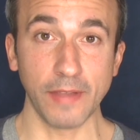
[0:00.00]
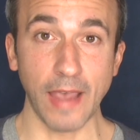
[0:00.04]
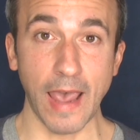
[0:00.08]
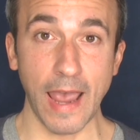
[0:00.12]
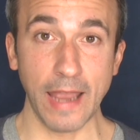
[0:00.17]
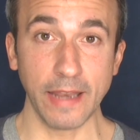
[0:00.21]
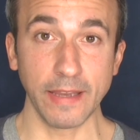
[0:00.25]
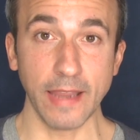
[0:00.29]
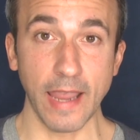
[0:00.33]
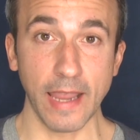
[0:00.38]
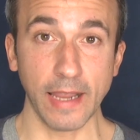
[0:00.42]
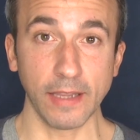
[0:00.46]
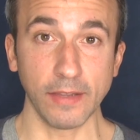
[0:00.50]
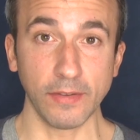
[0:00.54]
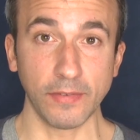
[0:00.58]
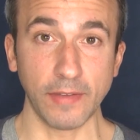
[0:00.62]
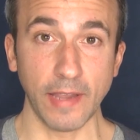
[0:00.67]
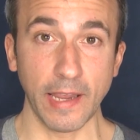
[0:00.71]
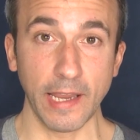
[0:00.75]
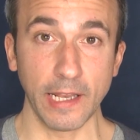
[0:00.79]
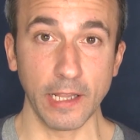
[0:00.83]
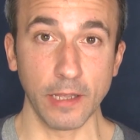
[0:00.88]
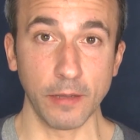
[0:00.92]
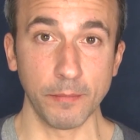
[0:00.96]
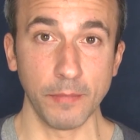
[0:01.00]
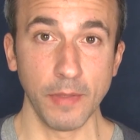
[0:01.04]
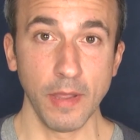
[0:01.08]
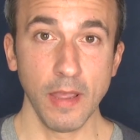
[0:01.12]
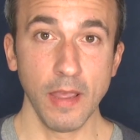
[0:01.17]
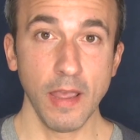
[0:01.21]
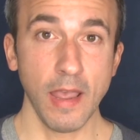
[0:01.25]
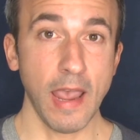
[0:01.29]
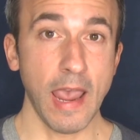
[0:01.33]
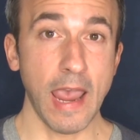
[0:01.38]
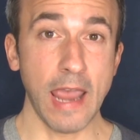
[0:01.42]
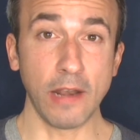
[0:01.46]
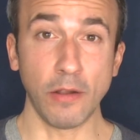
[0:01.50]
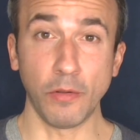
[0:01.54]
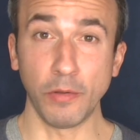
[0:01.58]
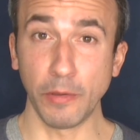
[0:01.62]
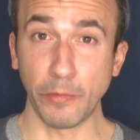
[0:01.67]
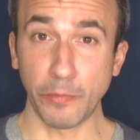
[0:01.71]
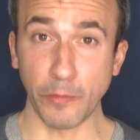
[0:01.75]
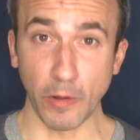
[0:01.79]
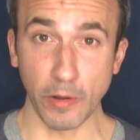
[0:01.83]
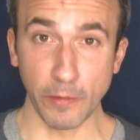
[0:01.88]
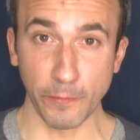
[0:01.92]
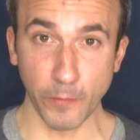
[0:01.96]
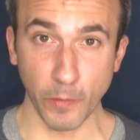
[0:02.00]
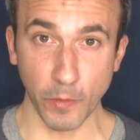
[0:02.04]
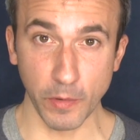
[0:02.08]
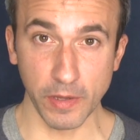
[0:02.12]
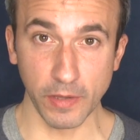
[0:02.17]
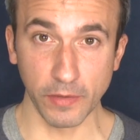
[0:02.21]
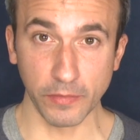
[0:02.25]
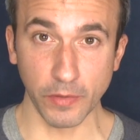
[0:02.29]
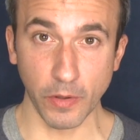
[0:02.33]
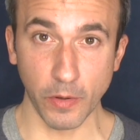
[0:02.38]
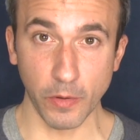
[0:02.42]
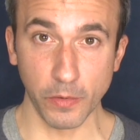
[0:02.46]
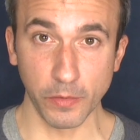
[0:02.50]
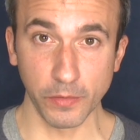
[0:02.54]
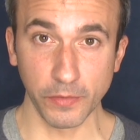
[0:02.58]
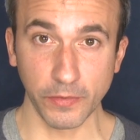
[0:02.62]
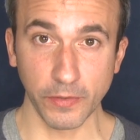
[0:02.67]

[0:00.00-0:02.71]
at Yankee Stadium, and only 34 years old.